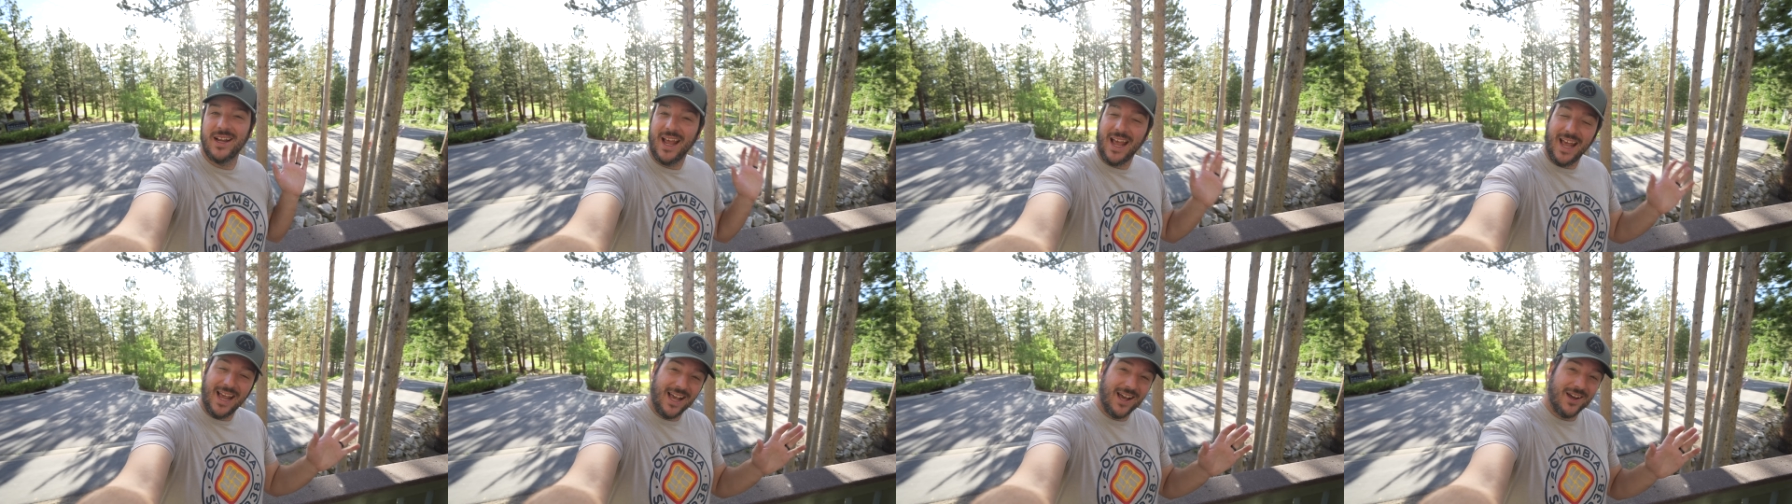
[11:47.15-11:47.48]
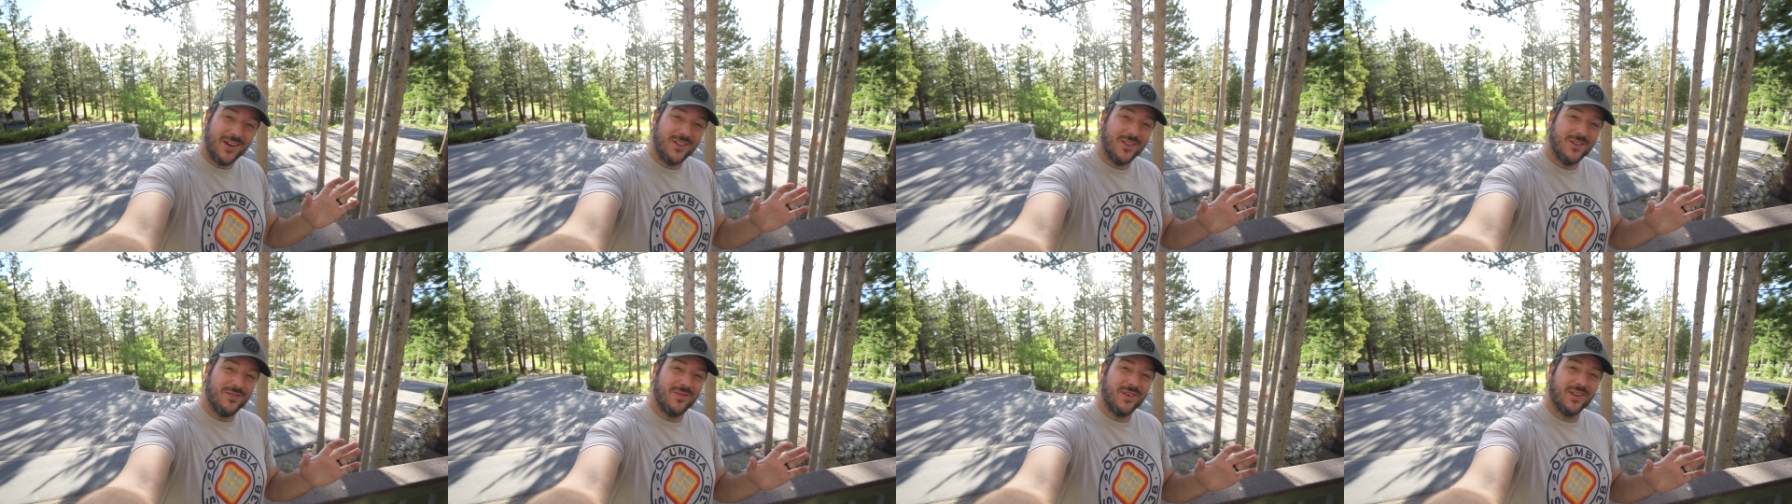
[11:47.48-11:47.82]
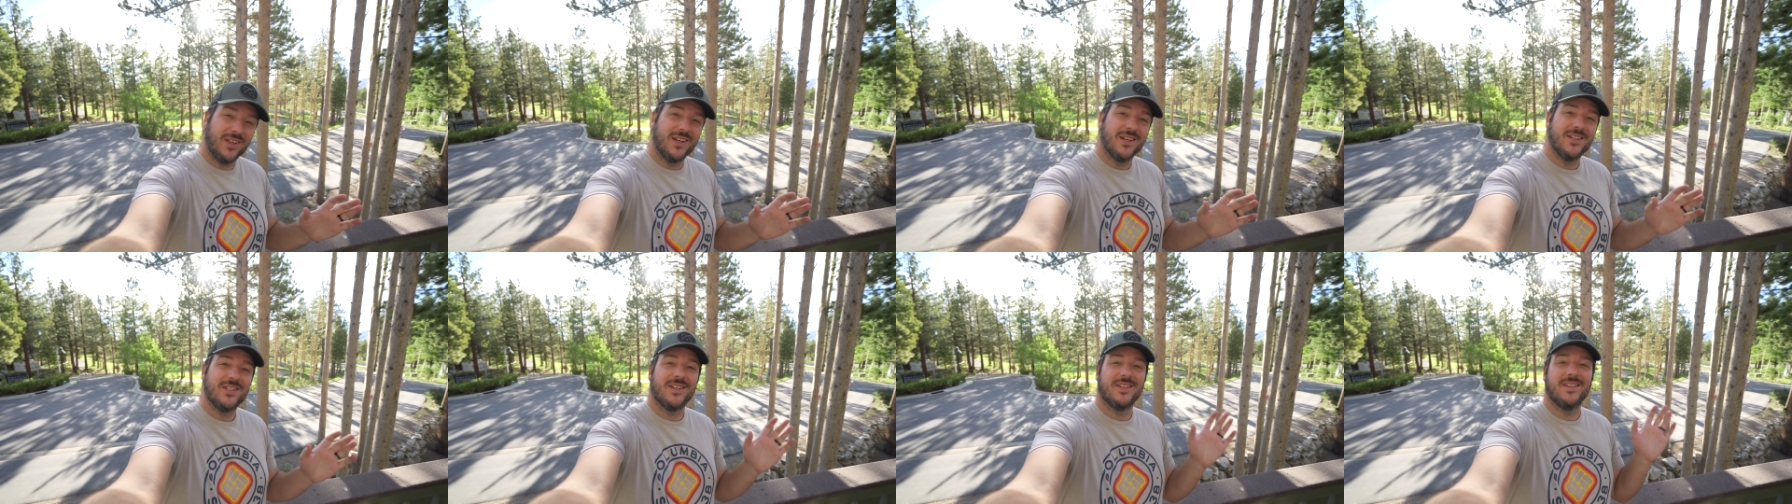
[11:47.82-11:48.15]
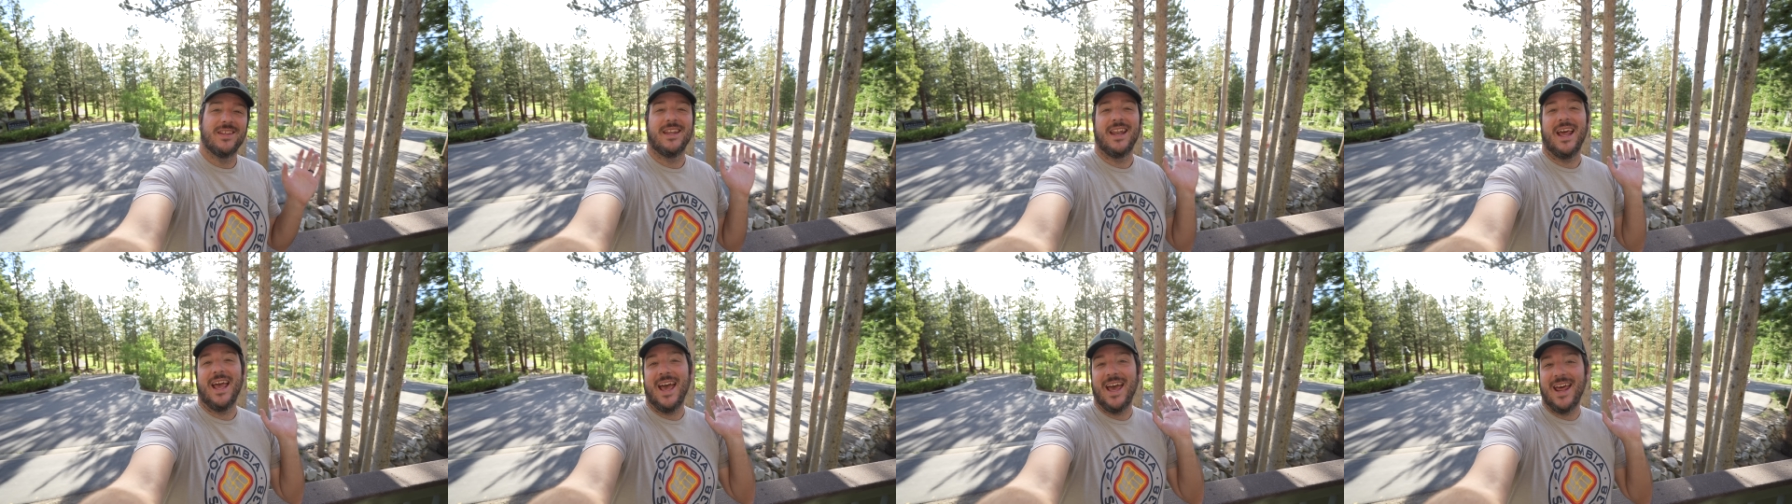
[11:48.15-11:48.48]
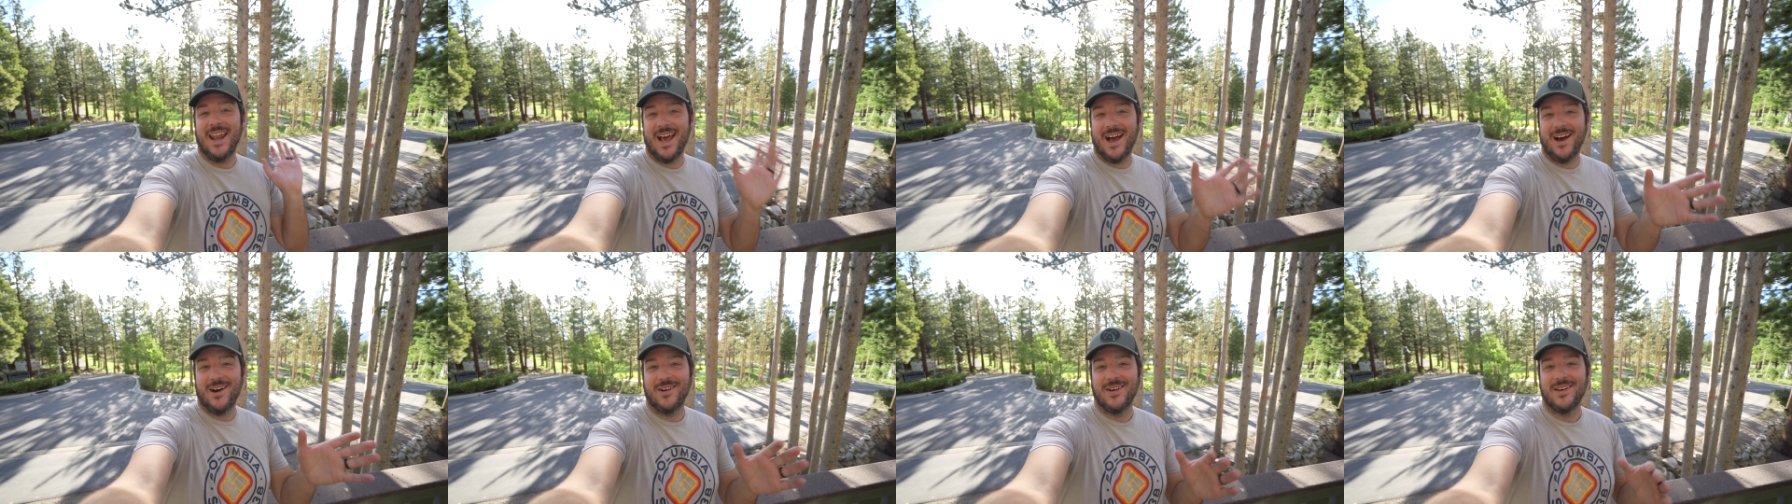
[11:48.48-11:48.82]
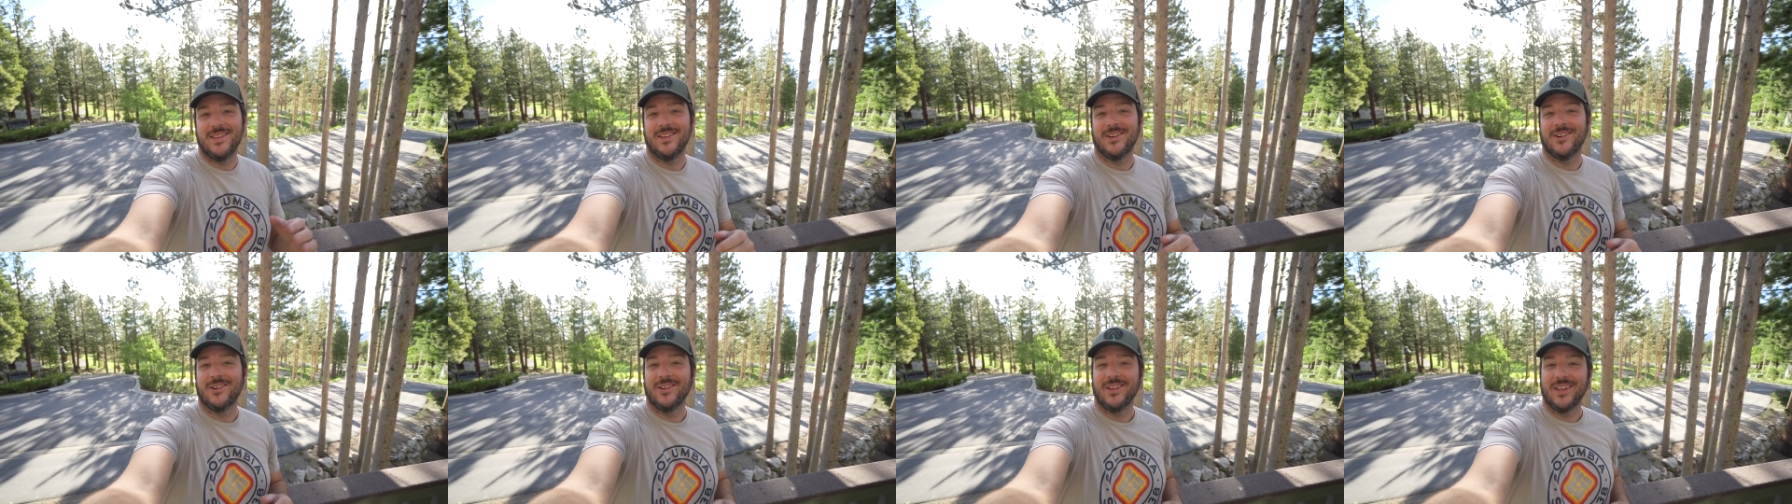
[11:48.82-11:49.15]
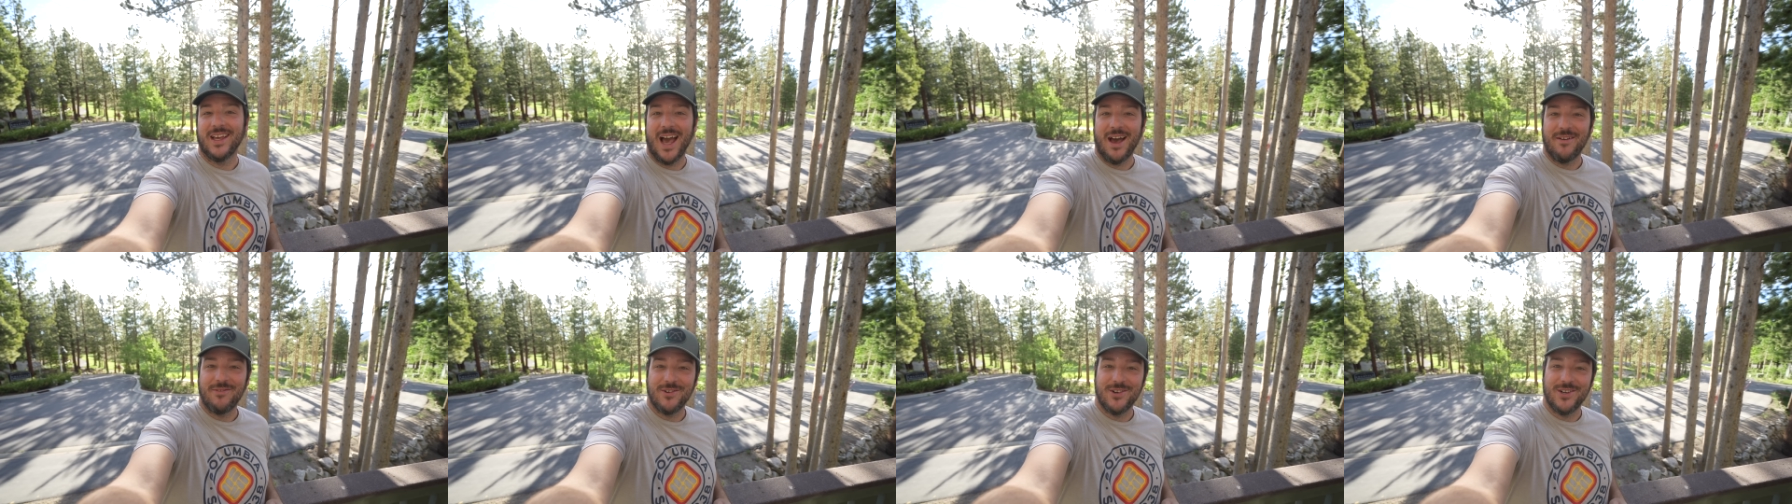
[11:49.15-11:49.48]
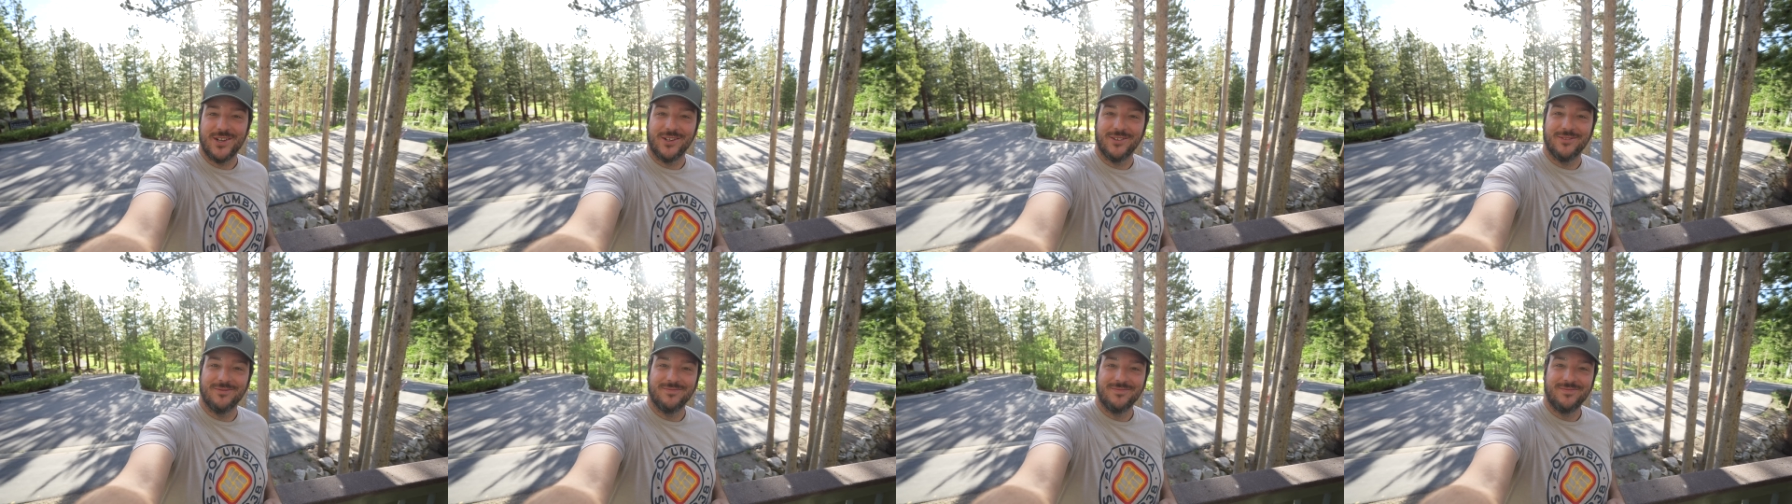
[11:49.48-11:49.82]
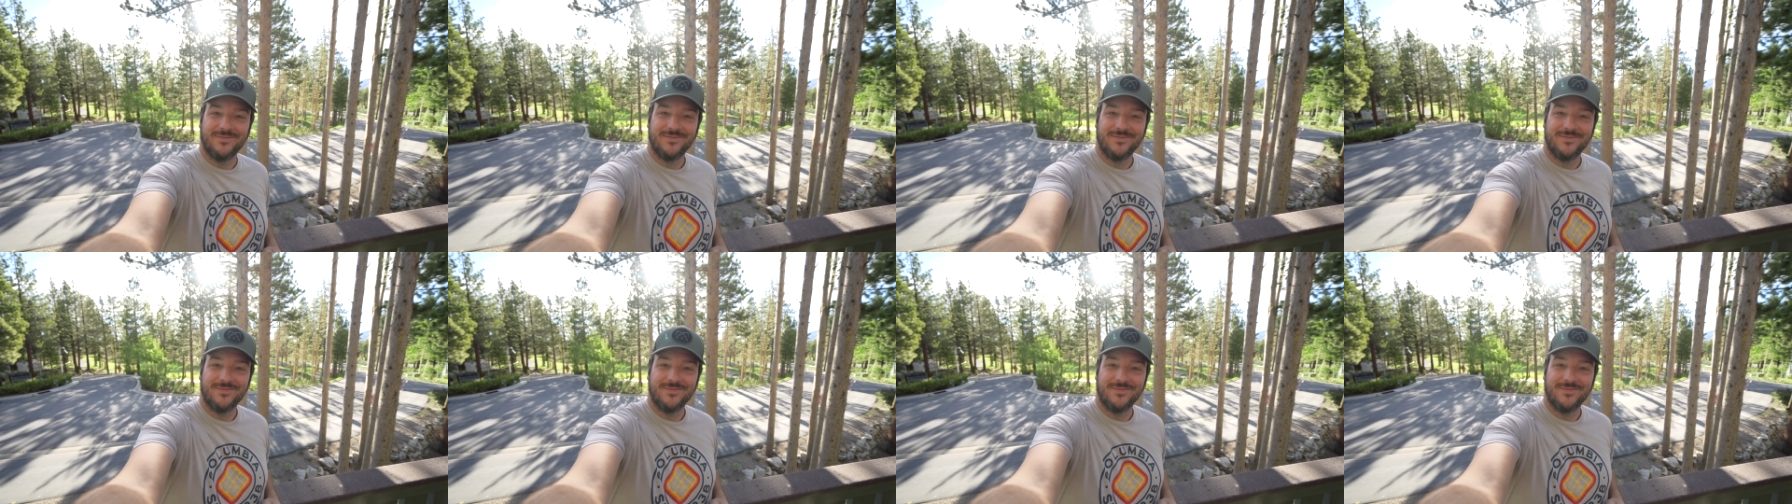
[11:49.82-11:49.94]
hang out in the village, and then head out in the early afternoon.